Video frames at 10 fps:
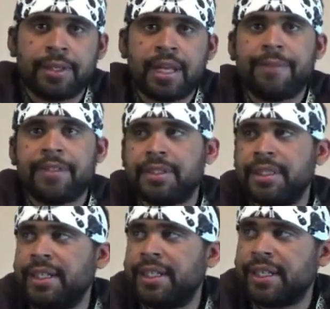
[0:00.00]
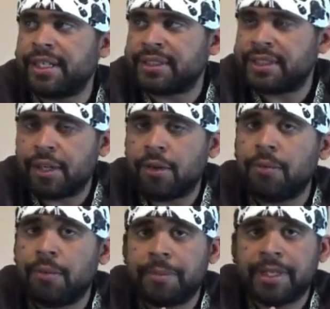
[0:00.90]
excel. And obviously he didn't
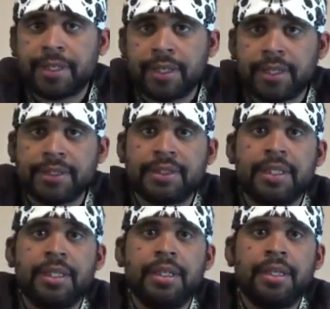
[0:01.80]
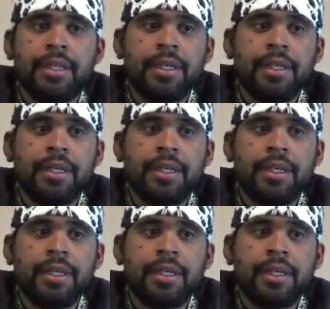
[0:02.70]
excel because